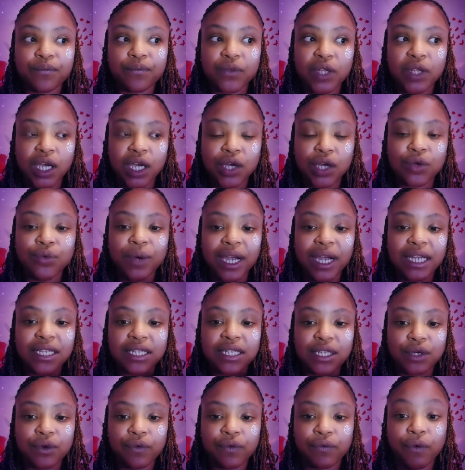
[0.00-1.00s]
a great
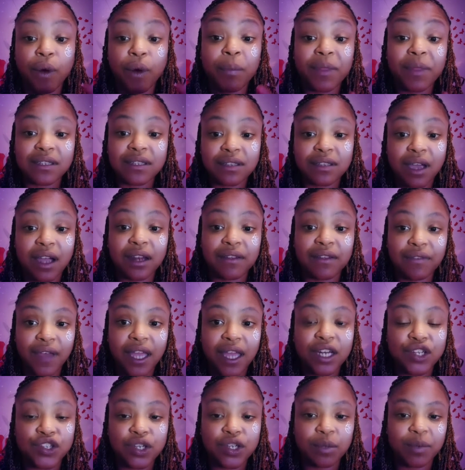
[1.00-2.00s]
deal from this kind of
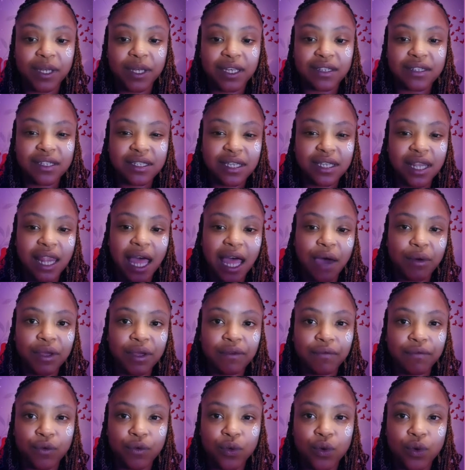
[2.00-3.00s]
energy, because it's
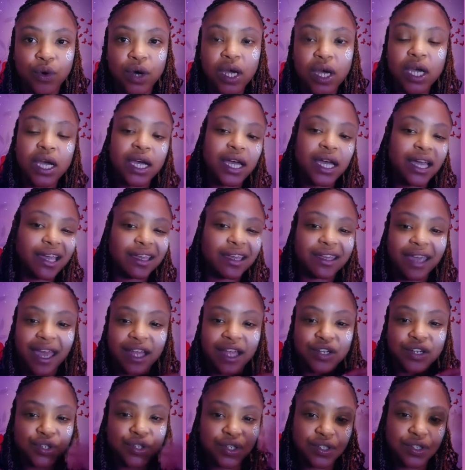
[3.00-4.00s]
allowing for,
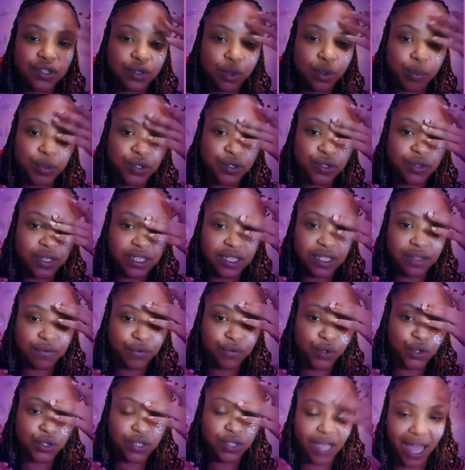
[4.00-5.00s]
again, just an opportunity
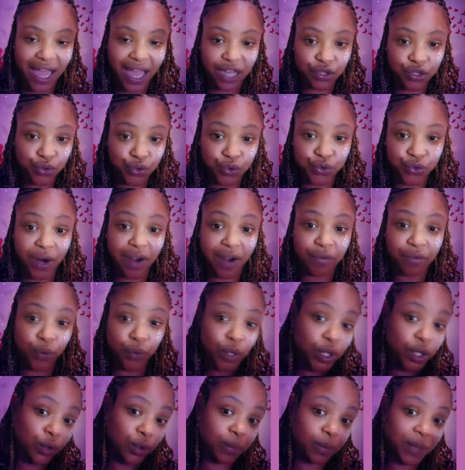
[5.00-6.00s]
for you to astral travel a
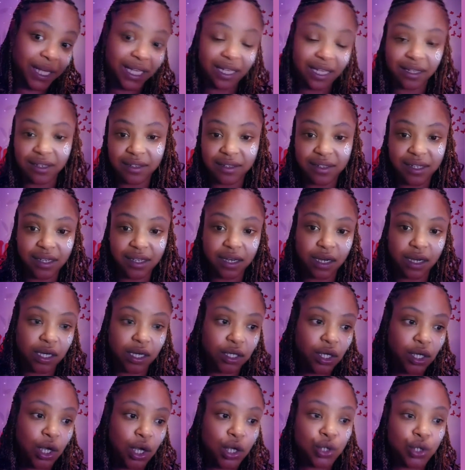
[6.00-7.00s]
little bit
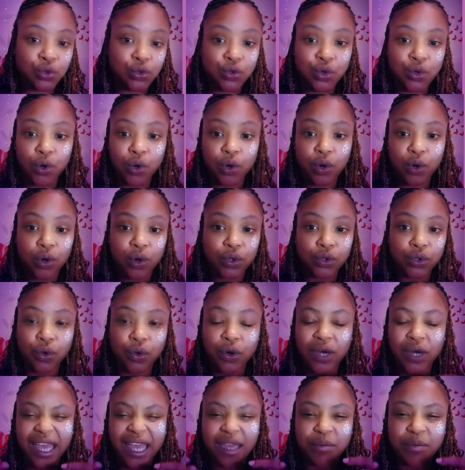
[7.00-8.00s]
easier.
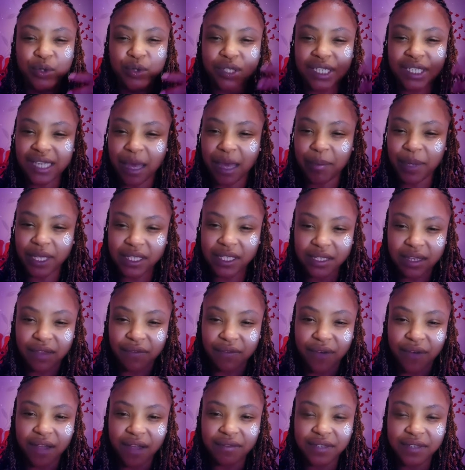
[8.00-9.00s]
You're able to tap into the
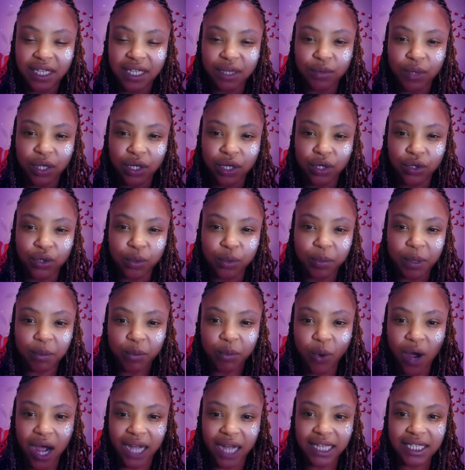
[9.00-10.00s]
5D with a little bit
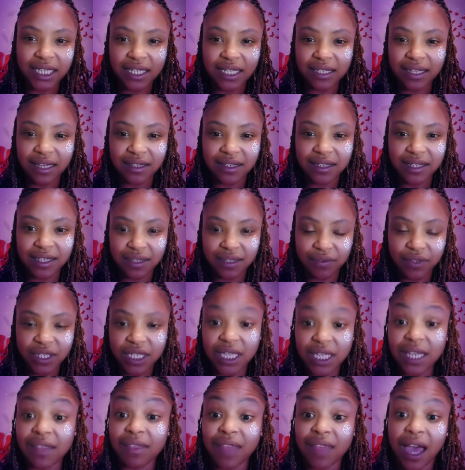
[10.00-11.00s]
more heightened
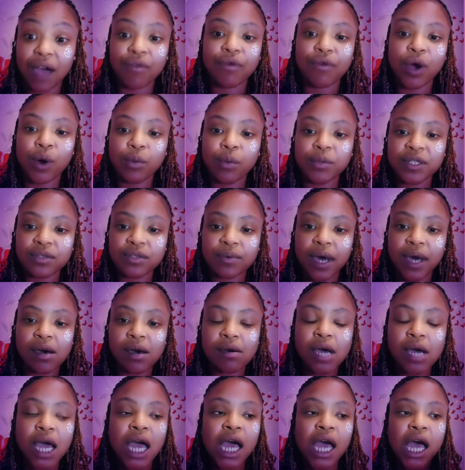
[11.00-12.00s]
sensitivity in that realm as
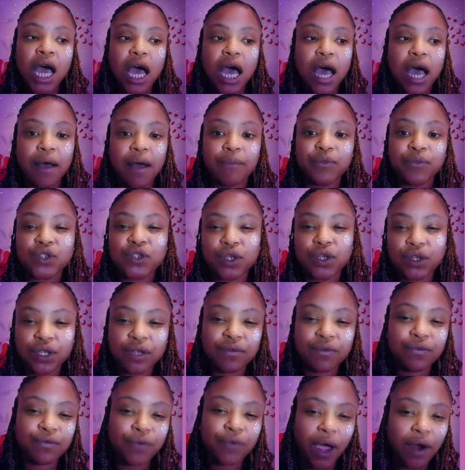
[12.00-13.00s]
well. So you
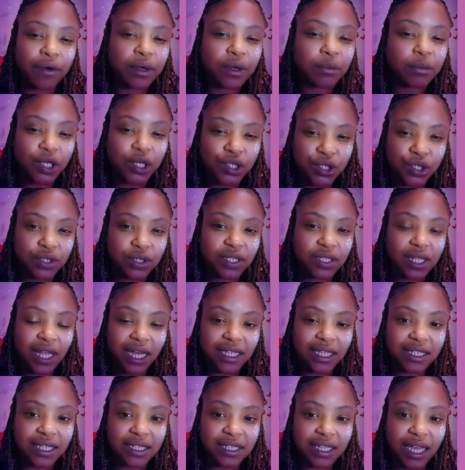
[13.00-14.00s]
can very much
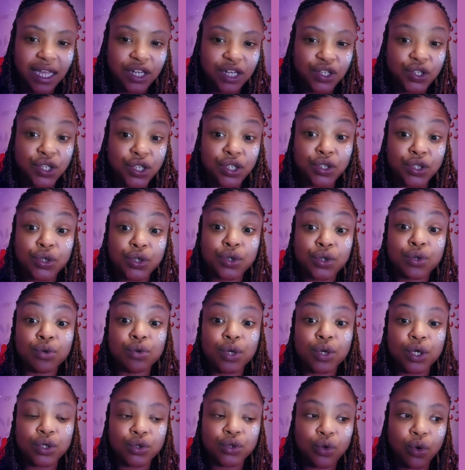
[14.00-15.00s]
utilize this energy
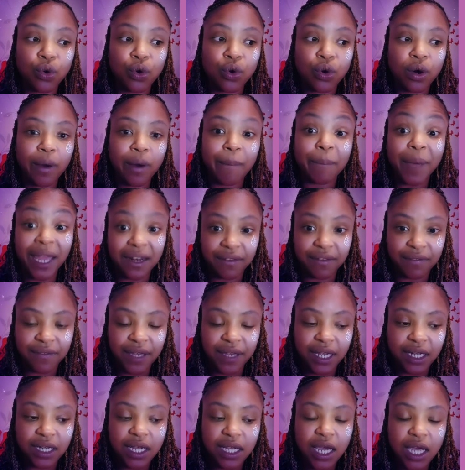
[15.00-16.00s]
to your
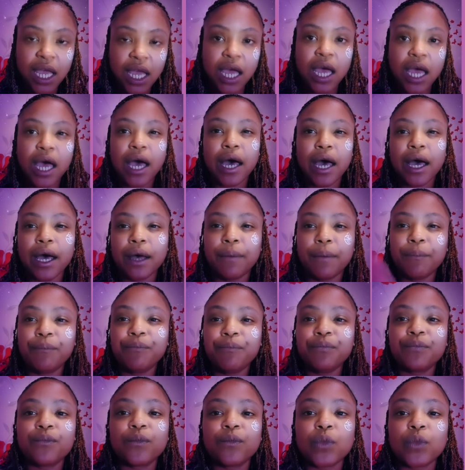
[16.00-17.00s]
benefit.
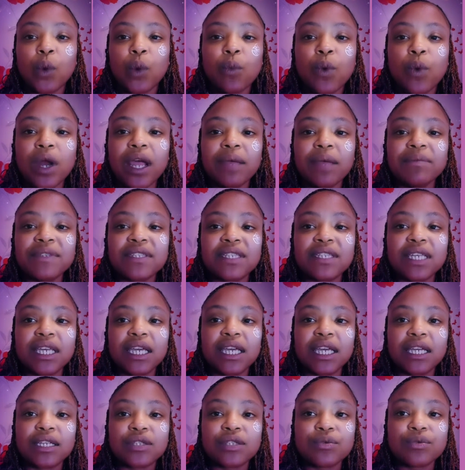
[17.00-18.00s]
What I'm
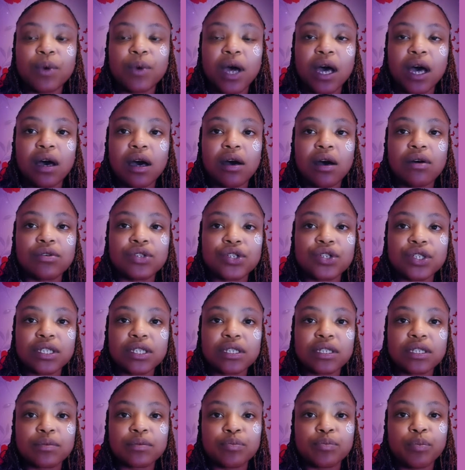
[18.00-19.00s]
seeing as well,
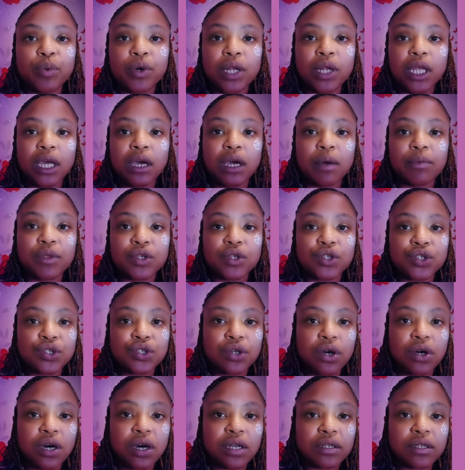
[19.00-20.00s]
just pulling up the
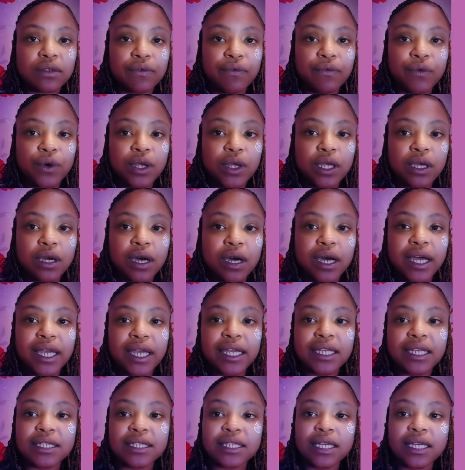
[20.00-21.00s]
chart for you
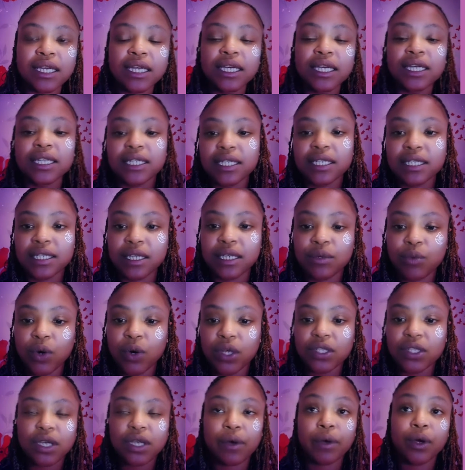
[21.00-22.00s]
guys to see
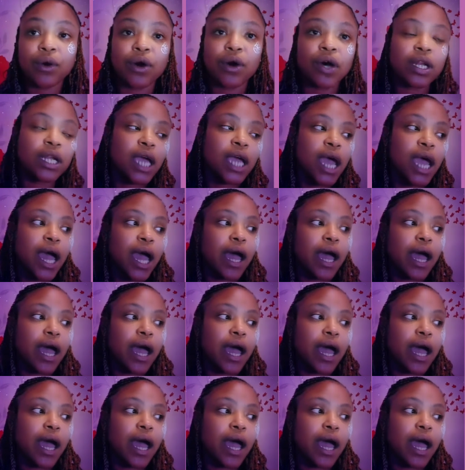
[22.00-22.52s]
what's going on.